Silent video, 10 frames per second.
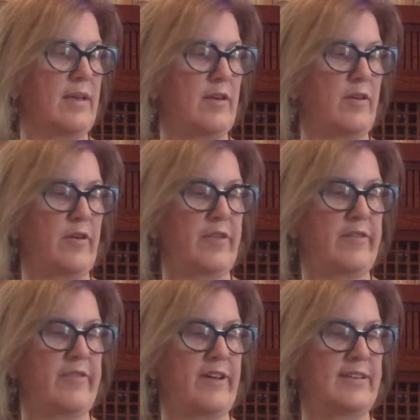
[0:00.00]

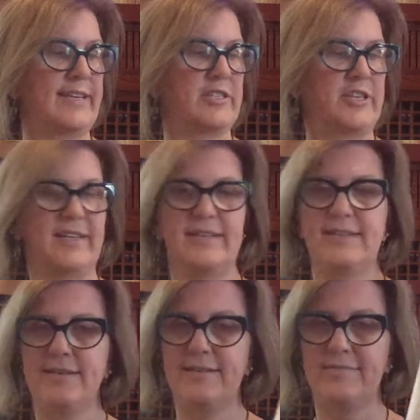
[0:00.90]
Hertha von
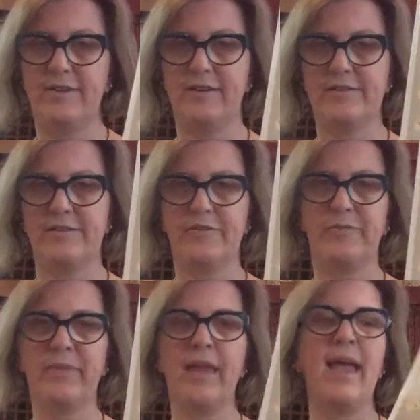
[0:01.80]
Deschend also.
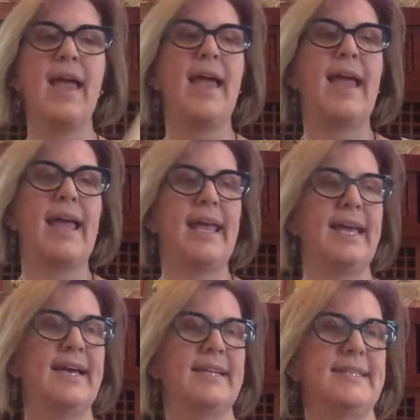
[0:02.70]

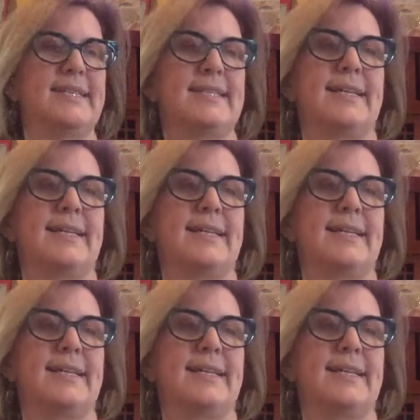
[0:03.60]
And